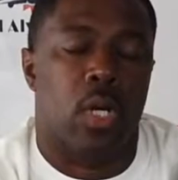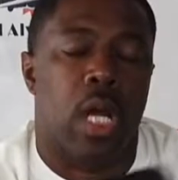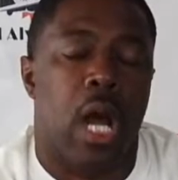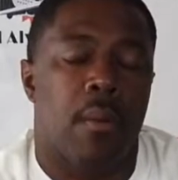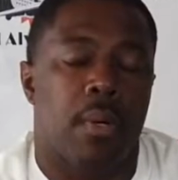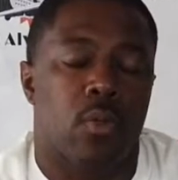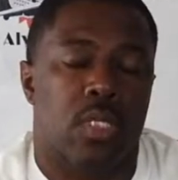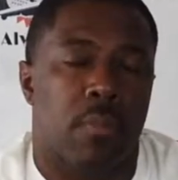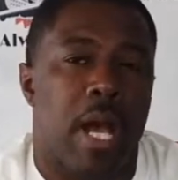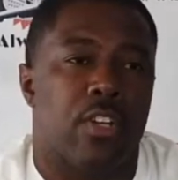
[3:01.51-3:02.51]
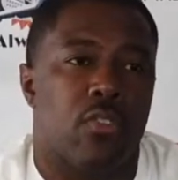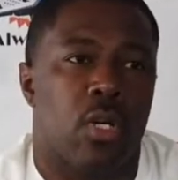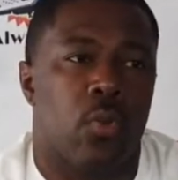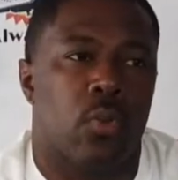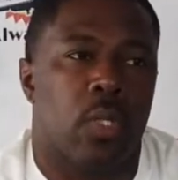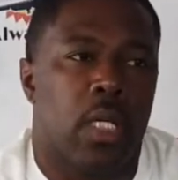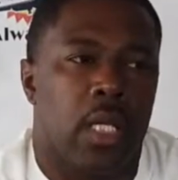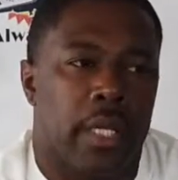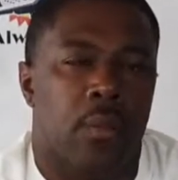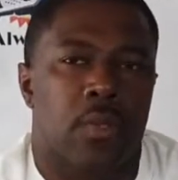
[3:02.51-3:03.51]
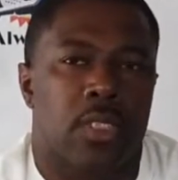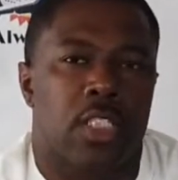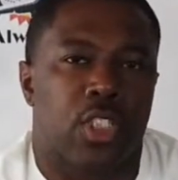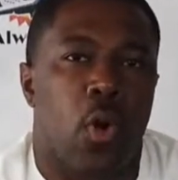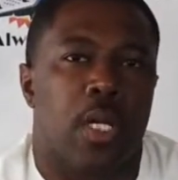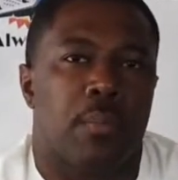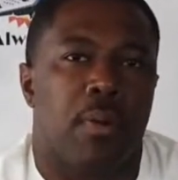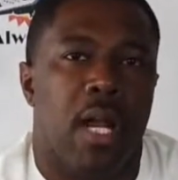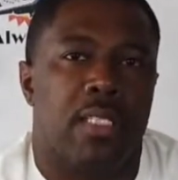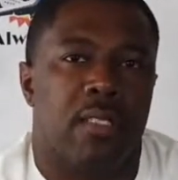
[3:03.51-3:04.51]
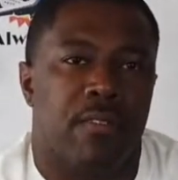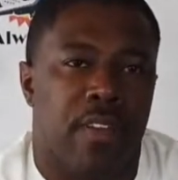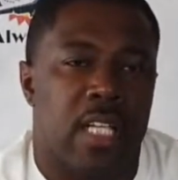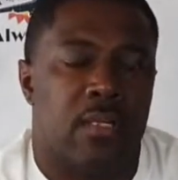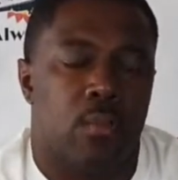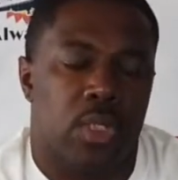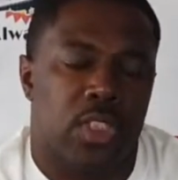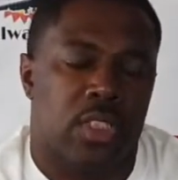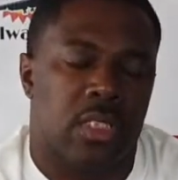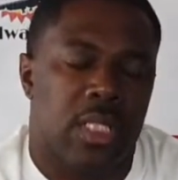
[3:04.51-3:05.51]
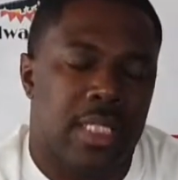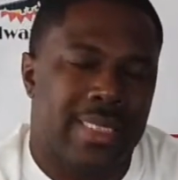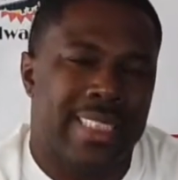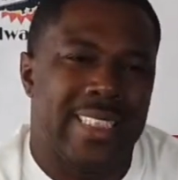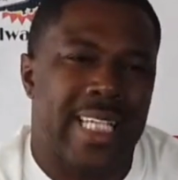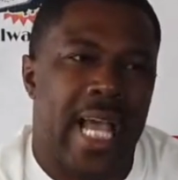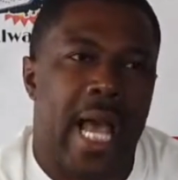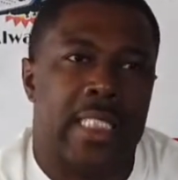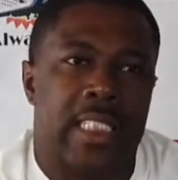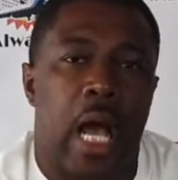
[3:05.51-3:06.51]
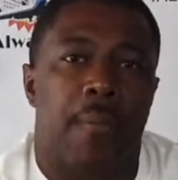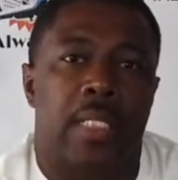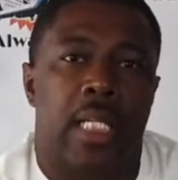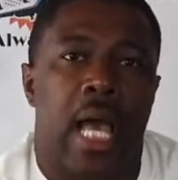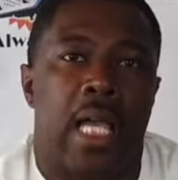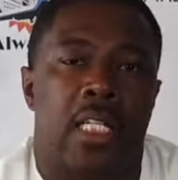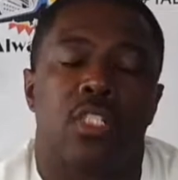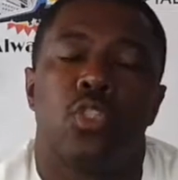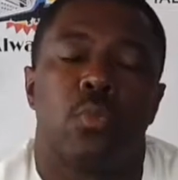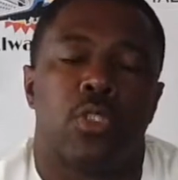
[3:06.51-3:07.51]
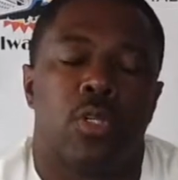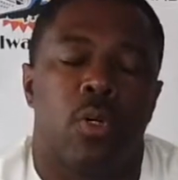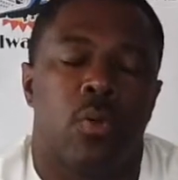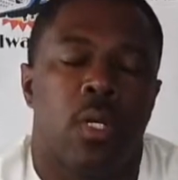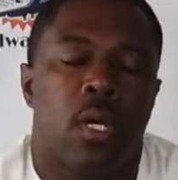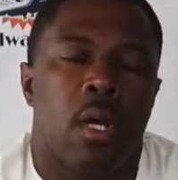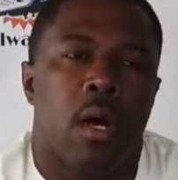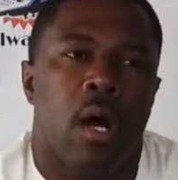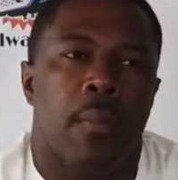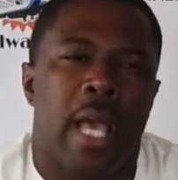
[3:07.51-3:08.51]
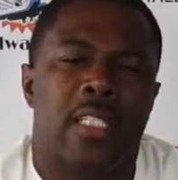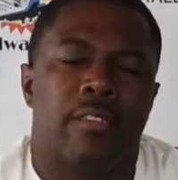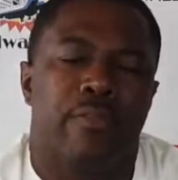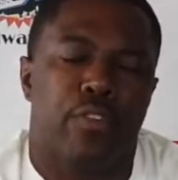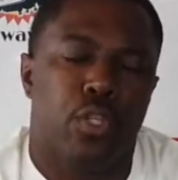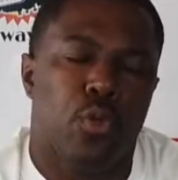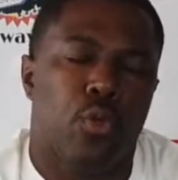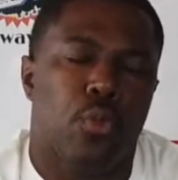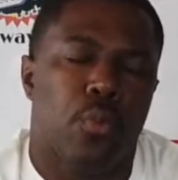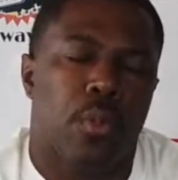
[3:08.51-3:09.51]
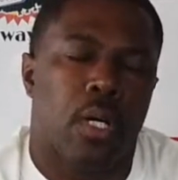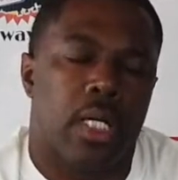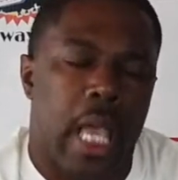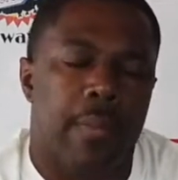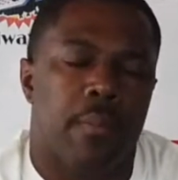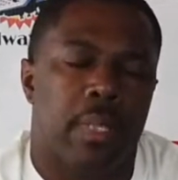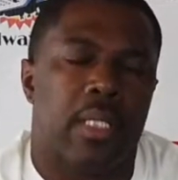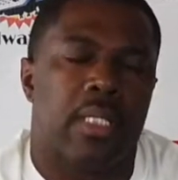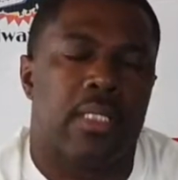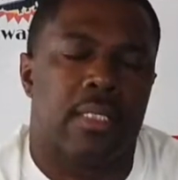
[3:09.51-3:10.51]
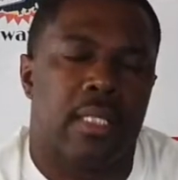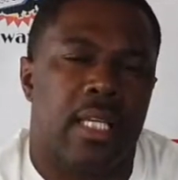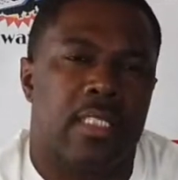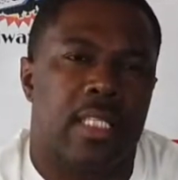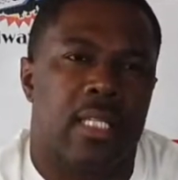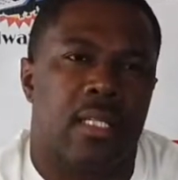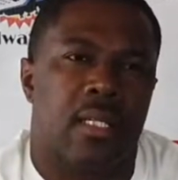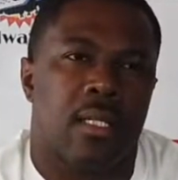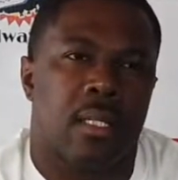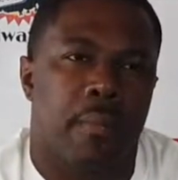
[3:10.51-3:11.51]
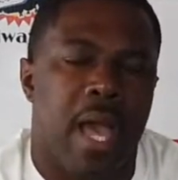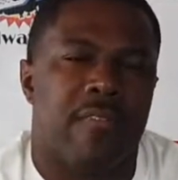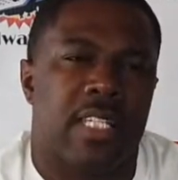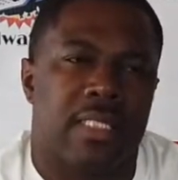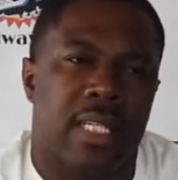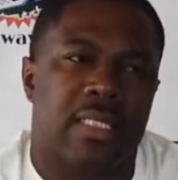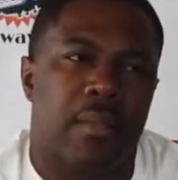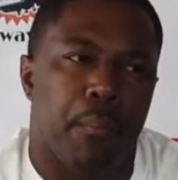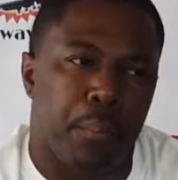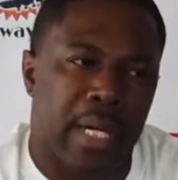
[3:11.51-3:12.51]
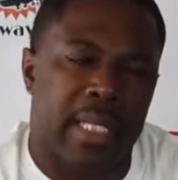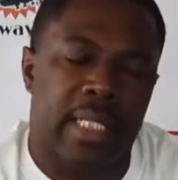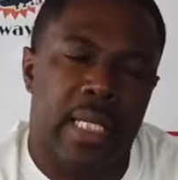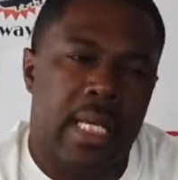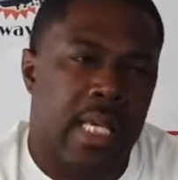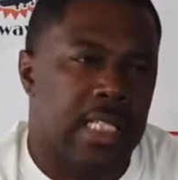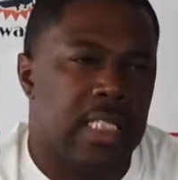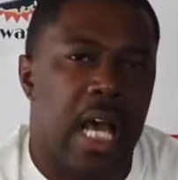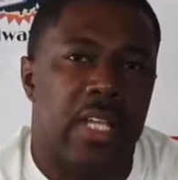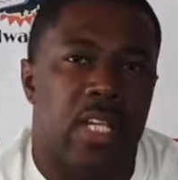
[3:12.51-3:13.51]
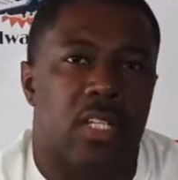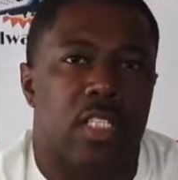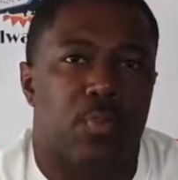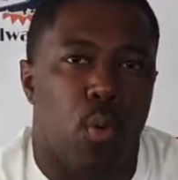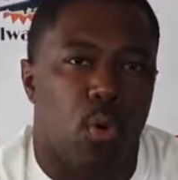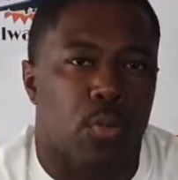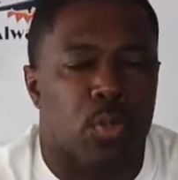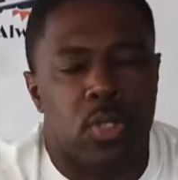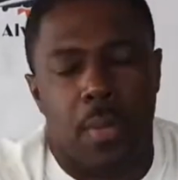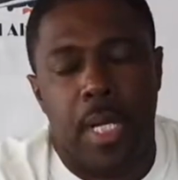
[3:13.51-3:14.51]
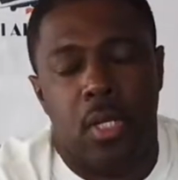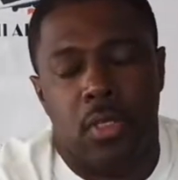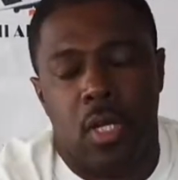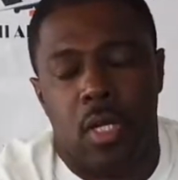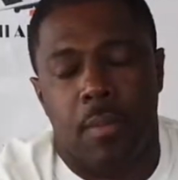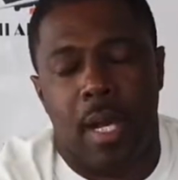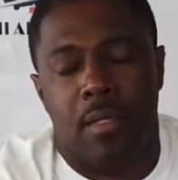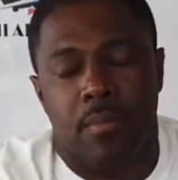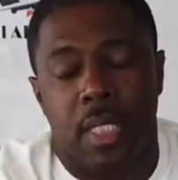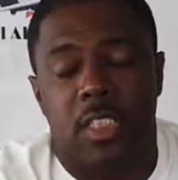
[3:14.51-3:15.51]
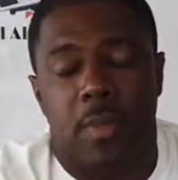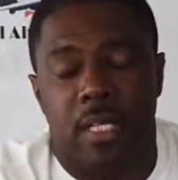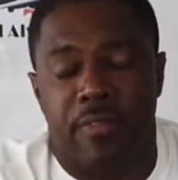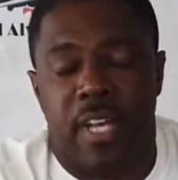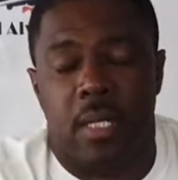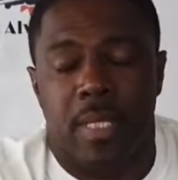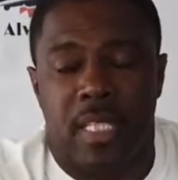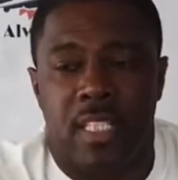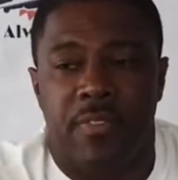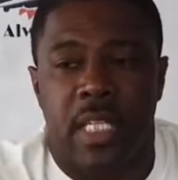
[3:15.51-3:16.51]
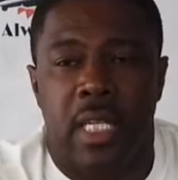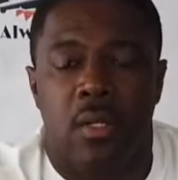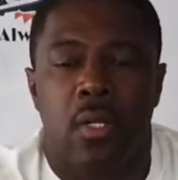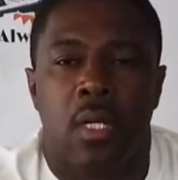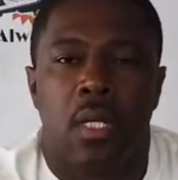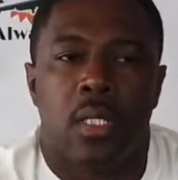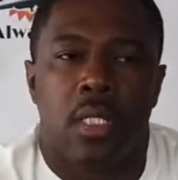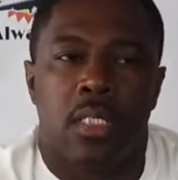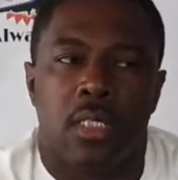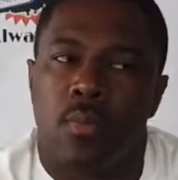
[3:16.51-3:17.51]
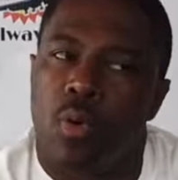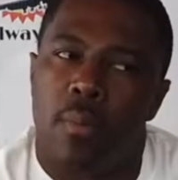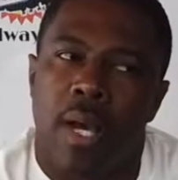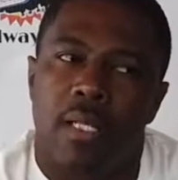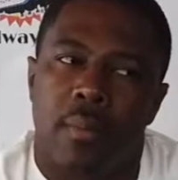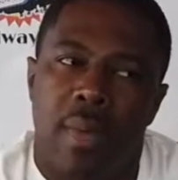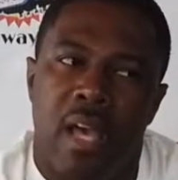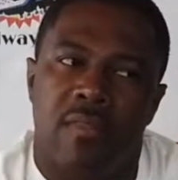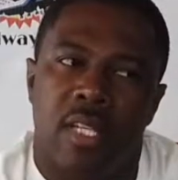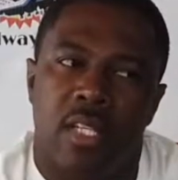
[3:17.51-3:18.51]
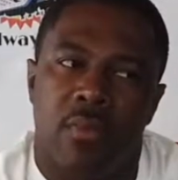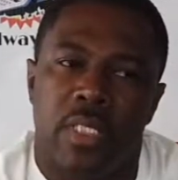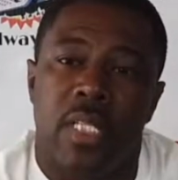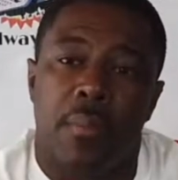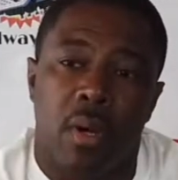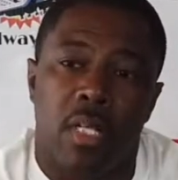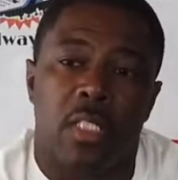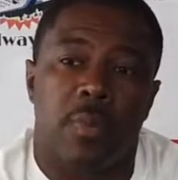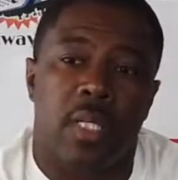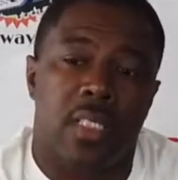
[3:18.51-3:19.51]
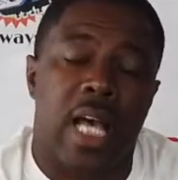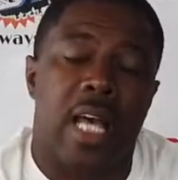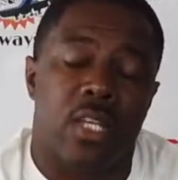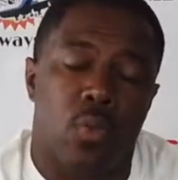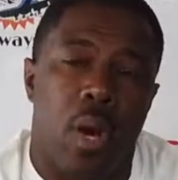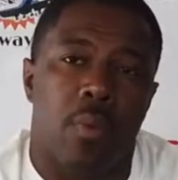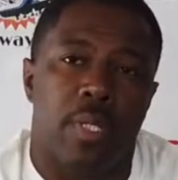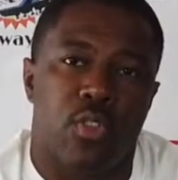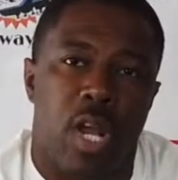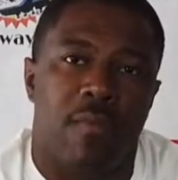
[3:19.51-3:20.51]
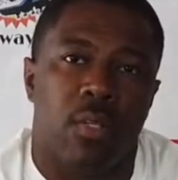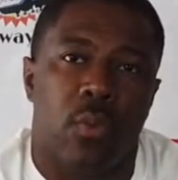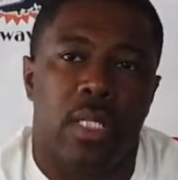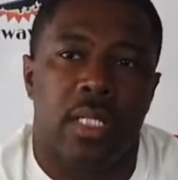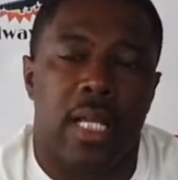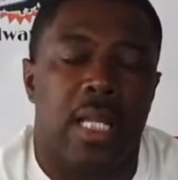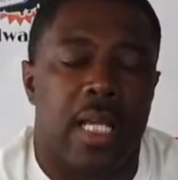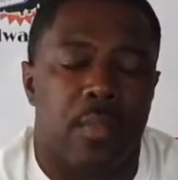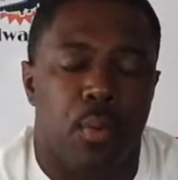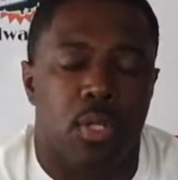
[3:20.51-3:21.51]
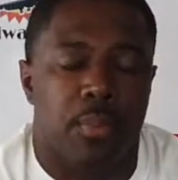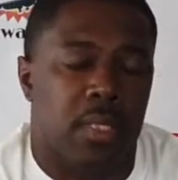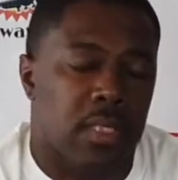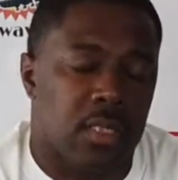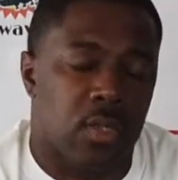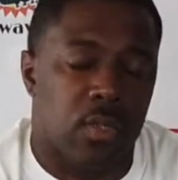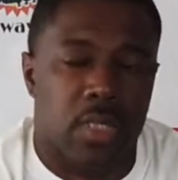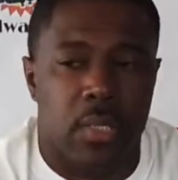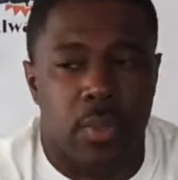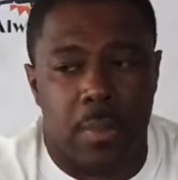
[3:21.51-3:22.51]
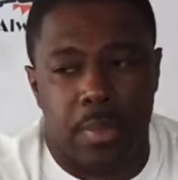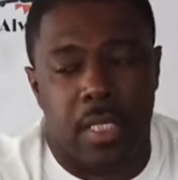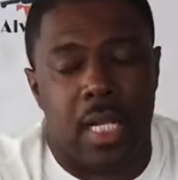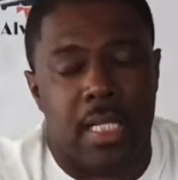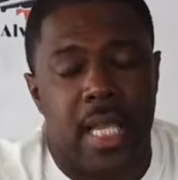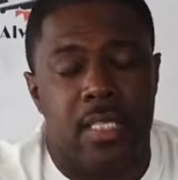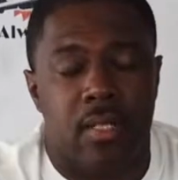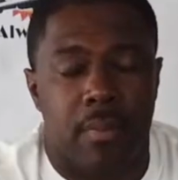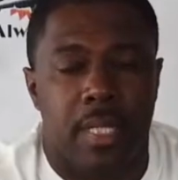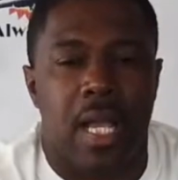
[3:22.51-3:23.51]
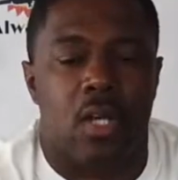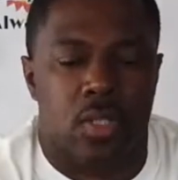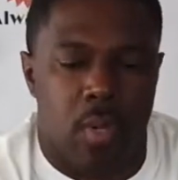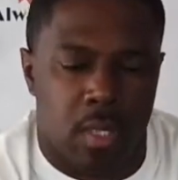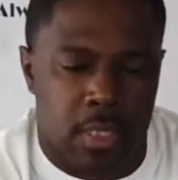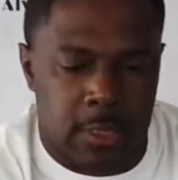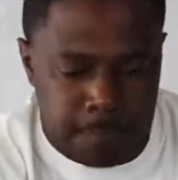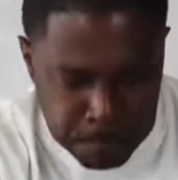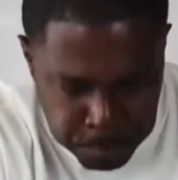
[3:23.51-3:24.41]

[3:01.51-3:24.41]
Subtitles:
More combo to my drone, it was the starting price of the Phantom, which is DJI's top of the line consumer drone. Has a few capabilities and things that the Mavic doesn't, but it's not nearly as portable. So I'm not going to talk much about the Phantom in this video. This is more about the Mavic, and the reason I bought it is because I knew I would be traveling with it, and I like the portability. So you'll see when I pull it out of the case in a minute how small it is.